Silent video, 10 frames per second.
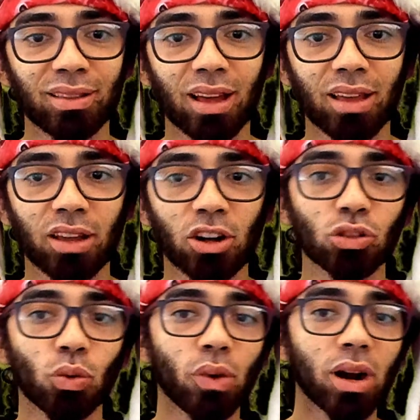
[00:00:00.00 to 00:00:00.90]

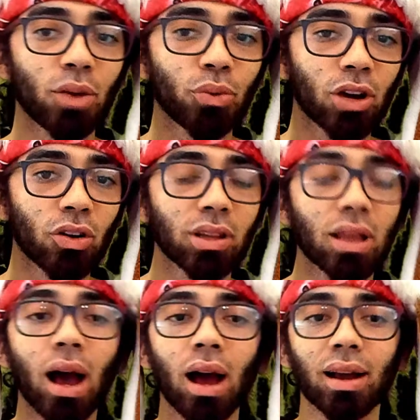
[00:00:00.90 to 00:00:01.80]
Naruto, where are we going?
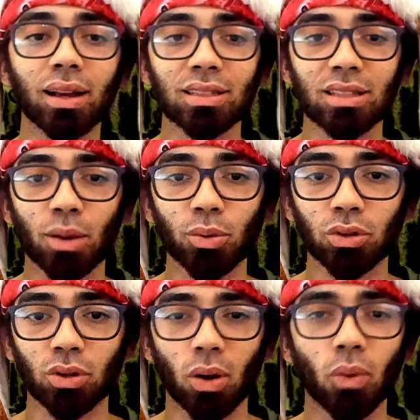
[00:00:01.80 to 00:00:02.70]
Ah, against
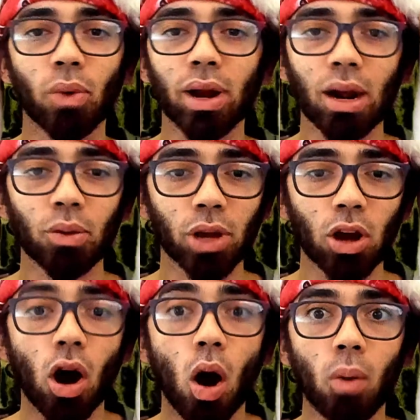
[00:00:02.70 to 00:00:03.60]
Kabuto. Where are we
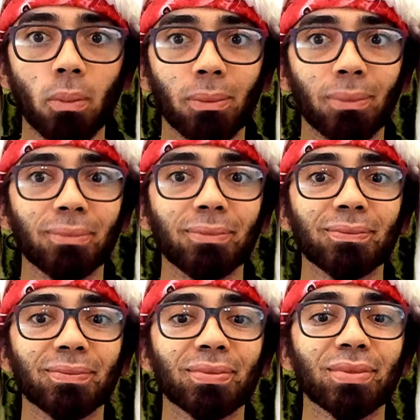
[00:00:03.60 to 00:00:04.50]
going? Um.
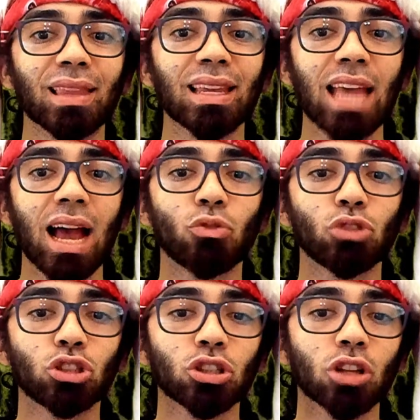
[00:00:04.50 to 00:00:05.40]
Yeah, we
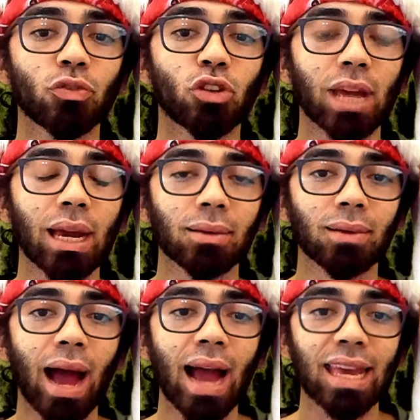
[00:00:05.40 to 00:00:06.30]
should not forget...
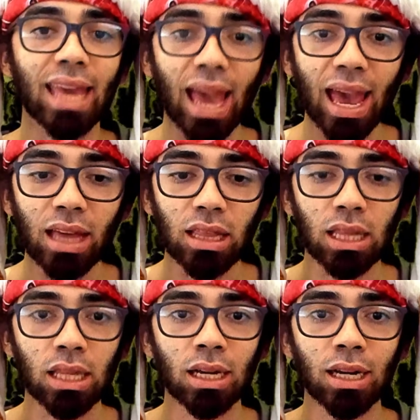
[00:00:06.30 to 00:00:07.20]
Again!
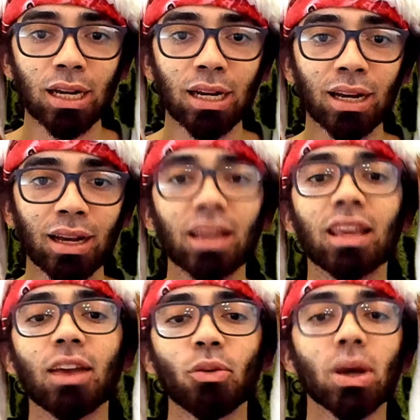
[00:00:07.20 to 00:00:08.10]

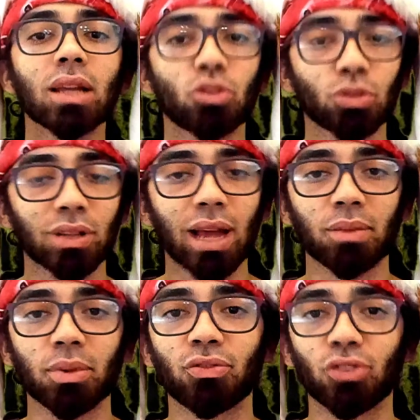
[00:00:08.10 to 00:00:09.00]
He went through that
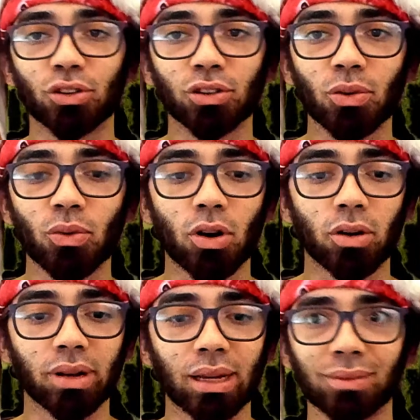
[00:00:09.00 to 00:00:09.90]
before, don't worry.